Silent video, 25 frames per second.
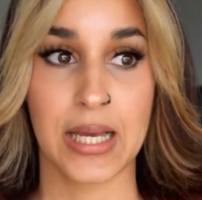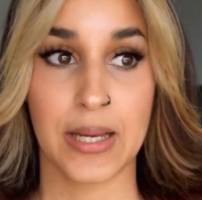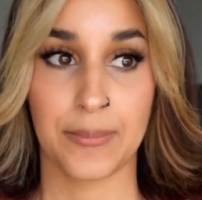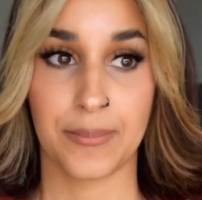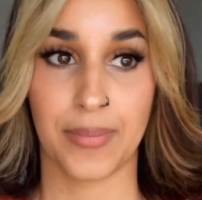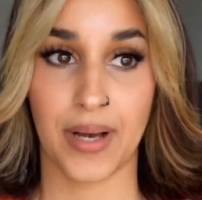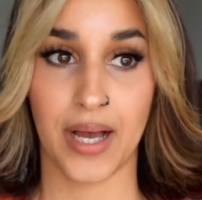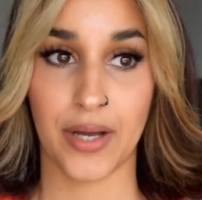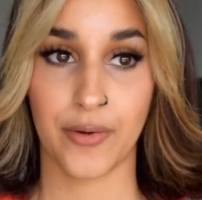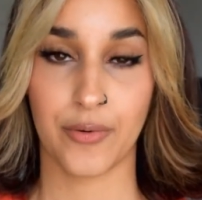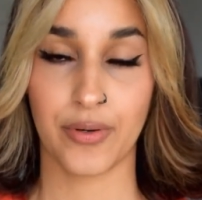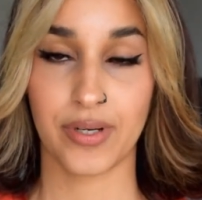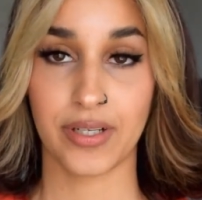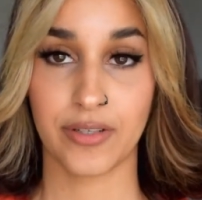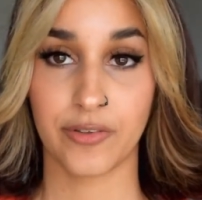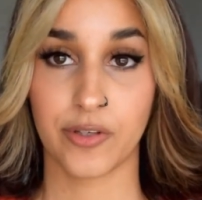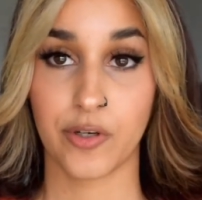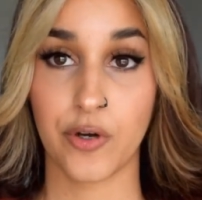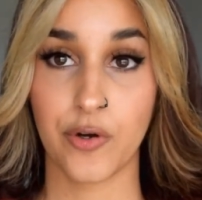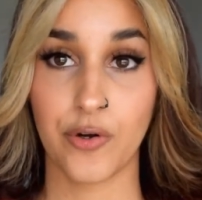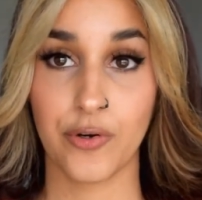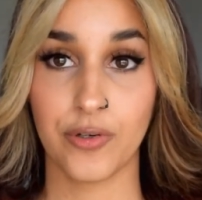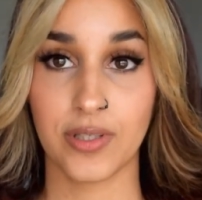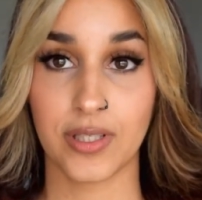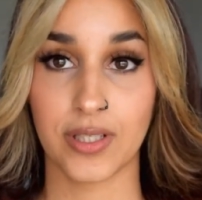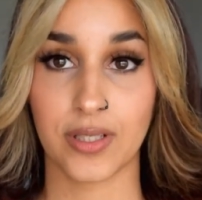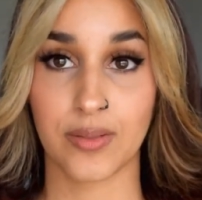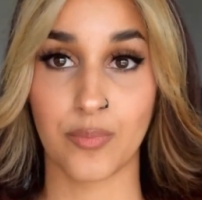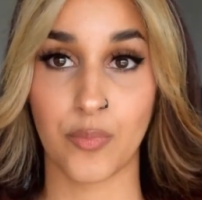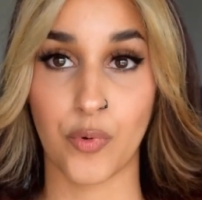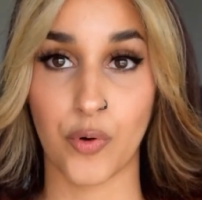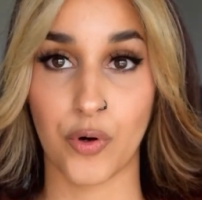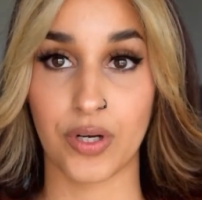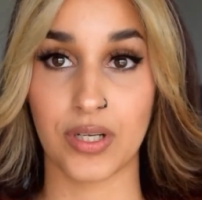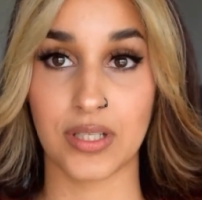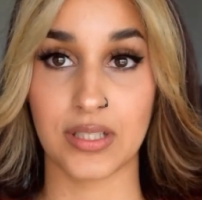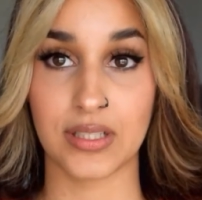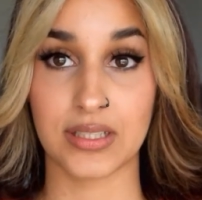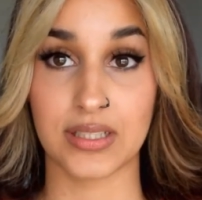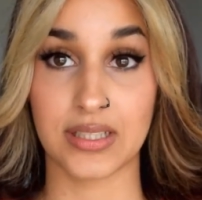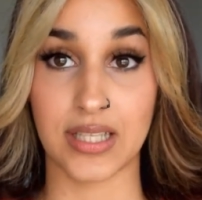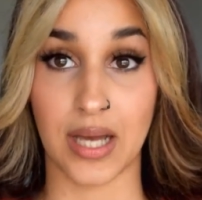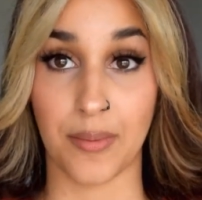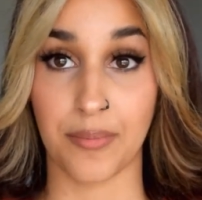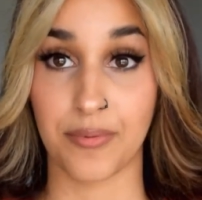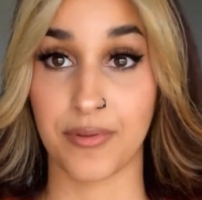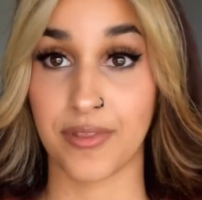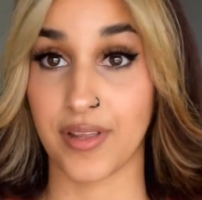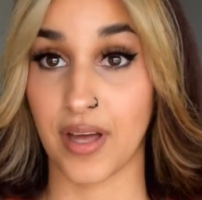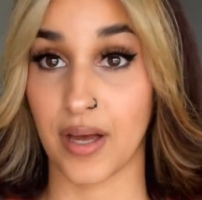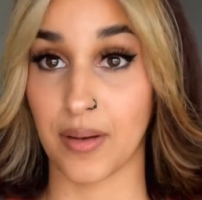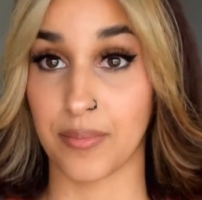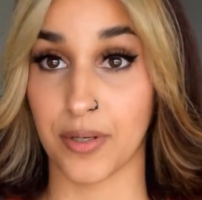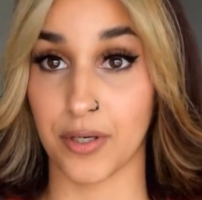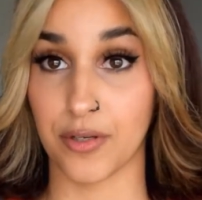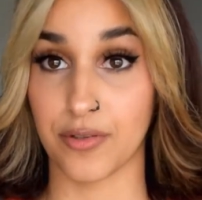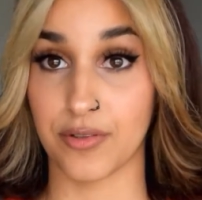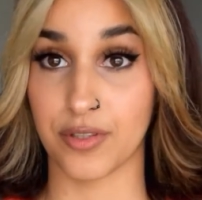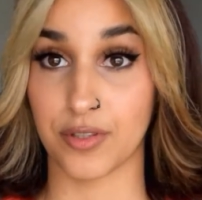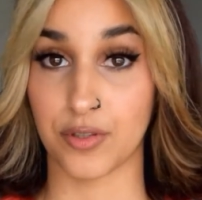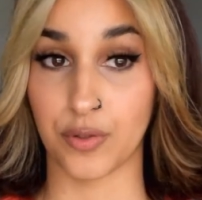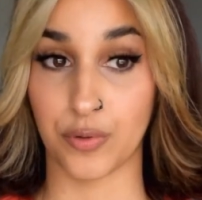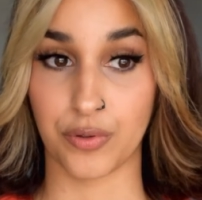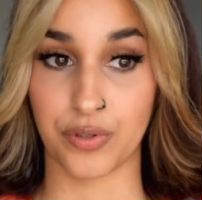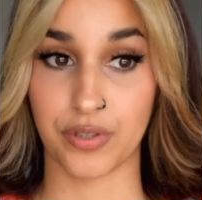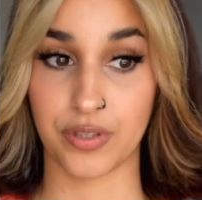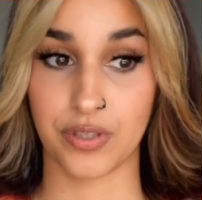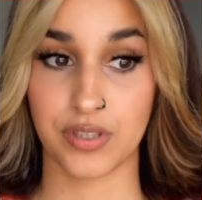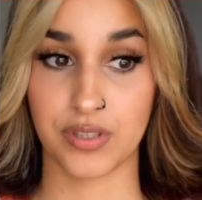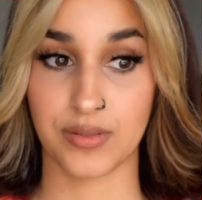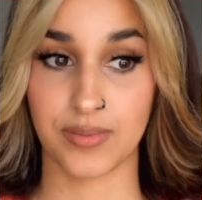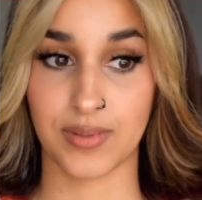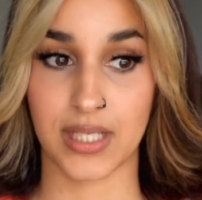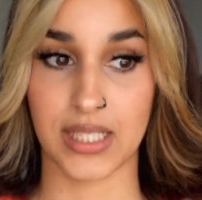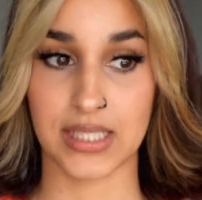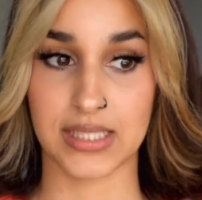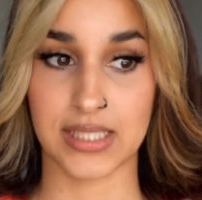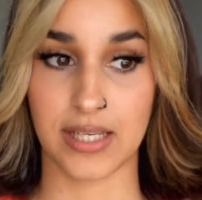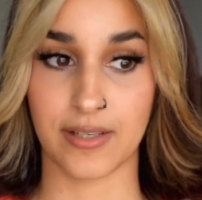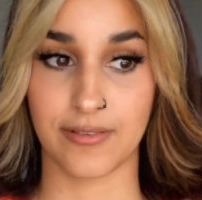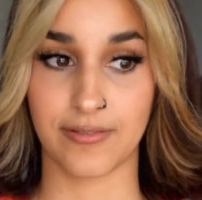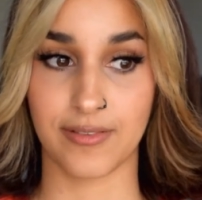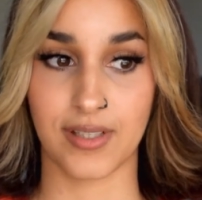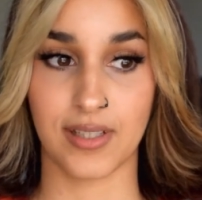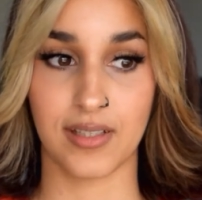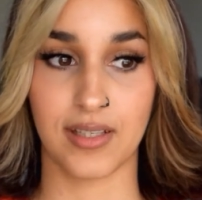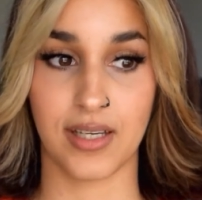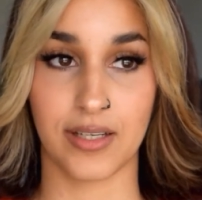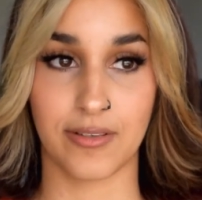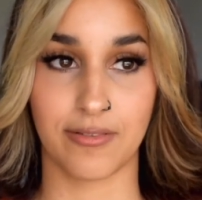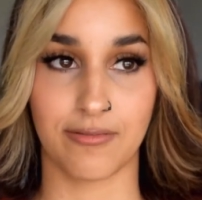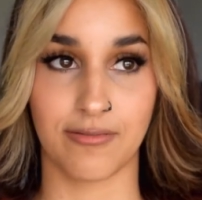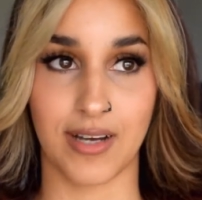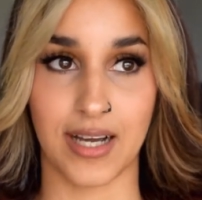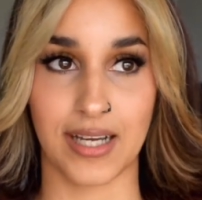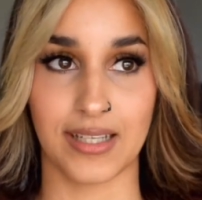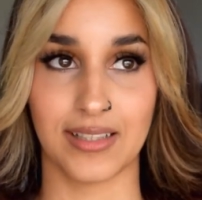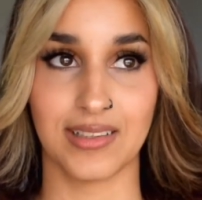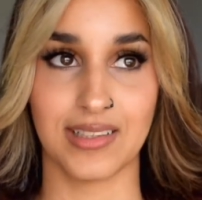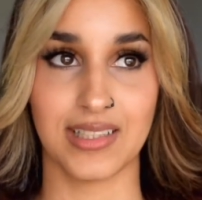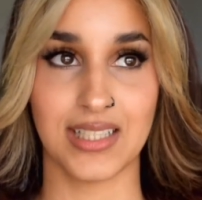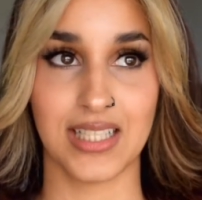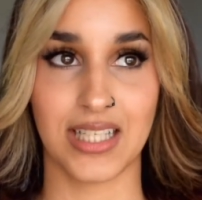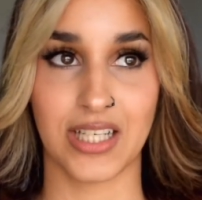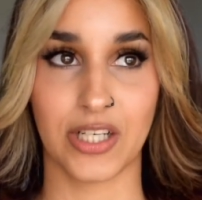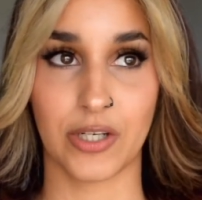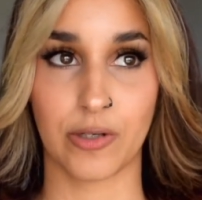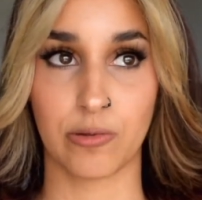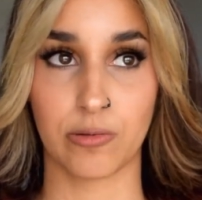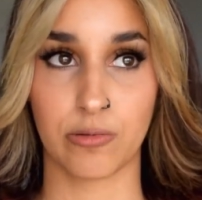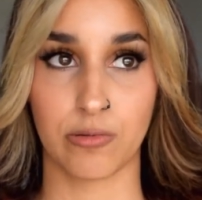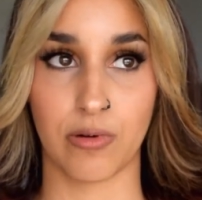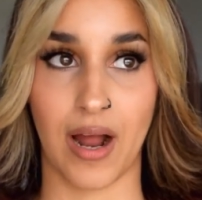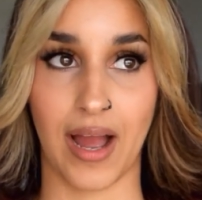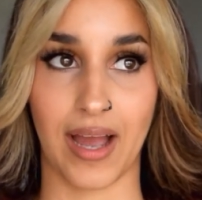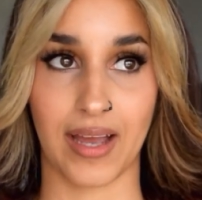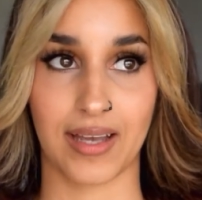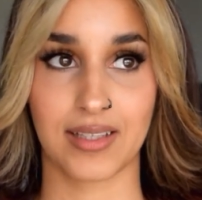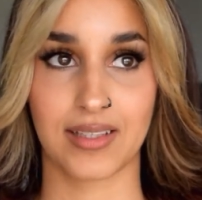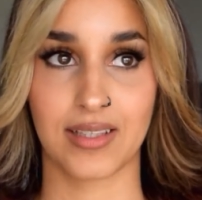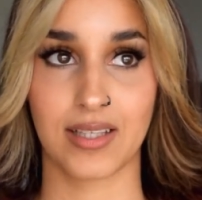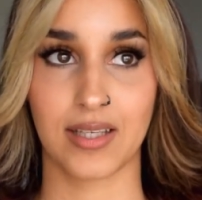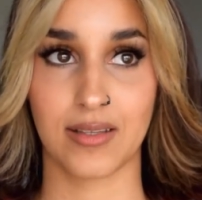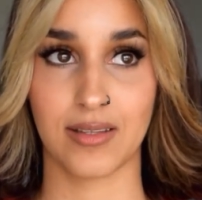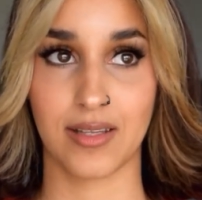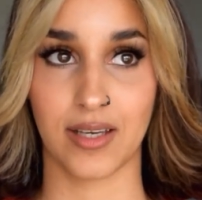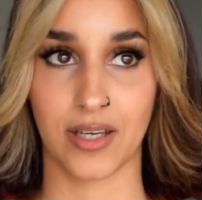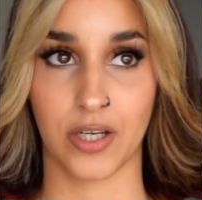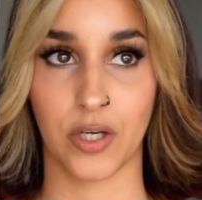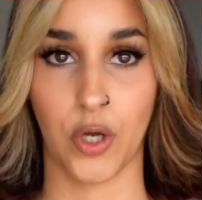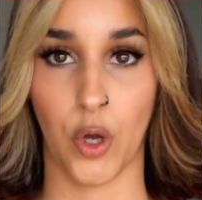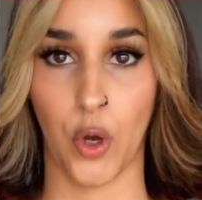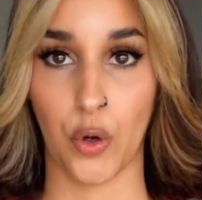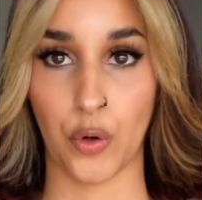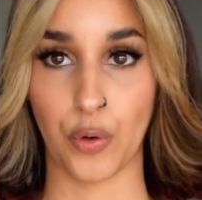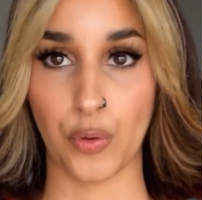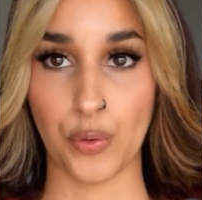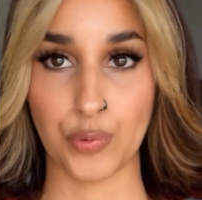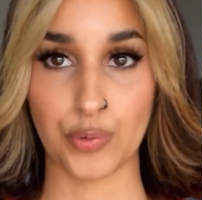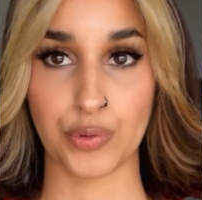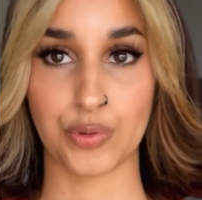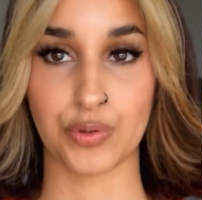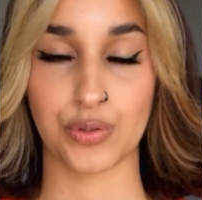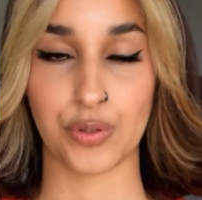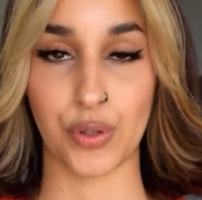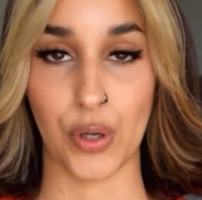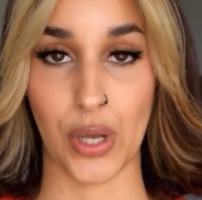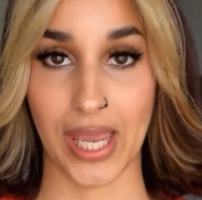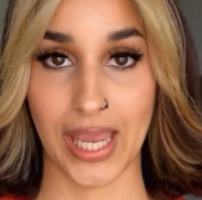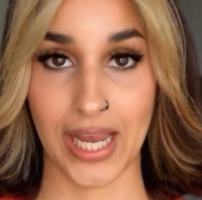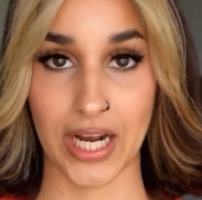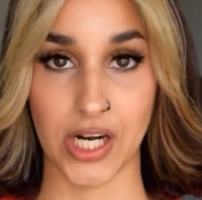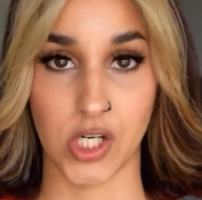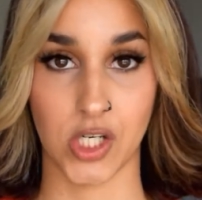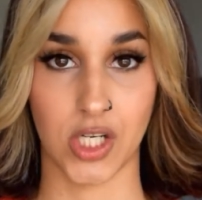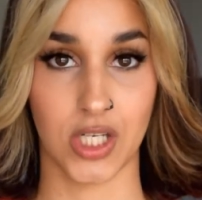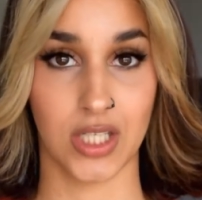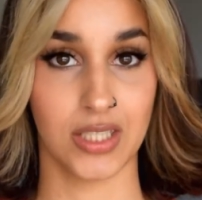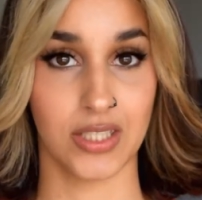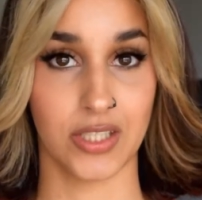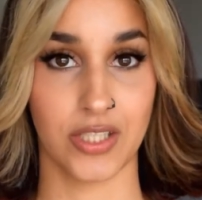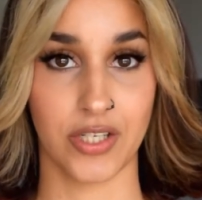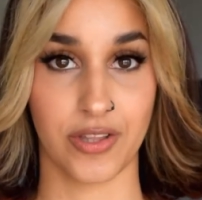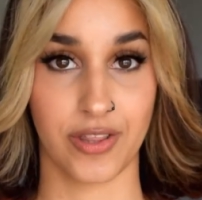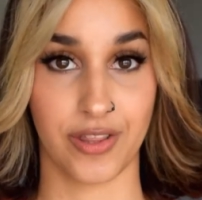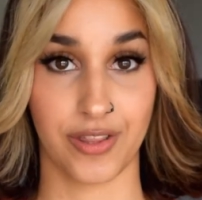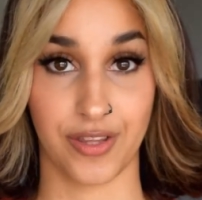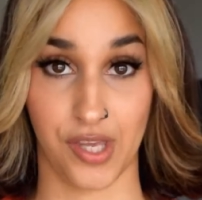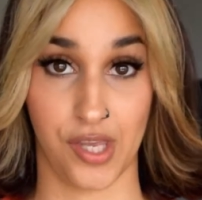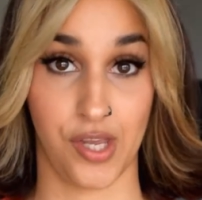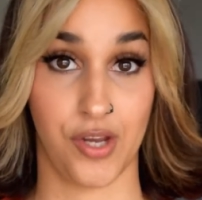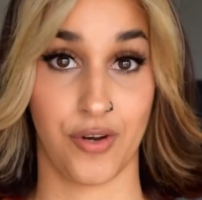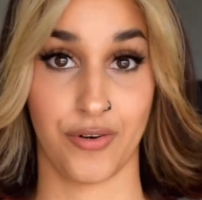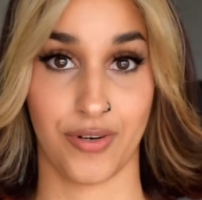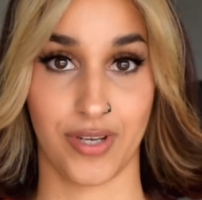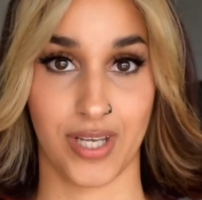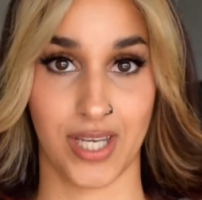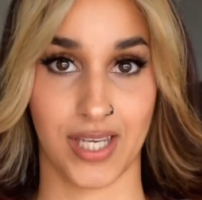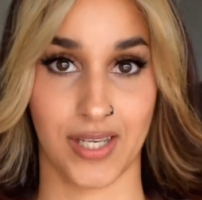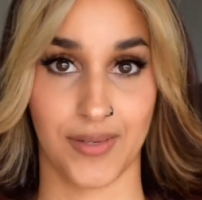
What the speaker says: But I want to go like more in depth about the toners because I feel I finally cracked the code to hair color theory.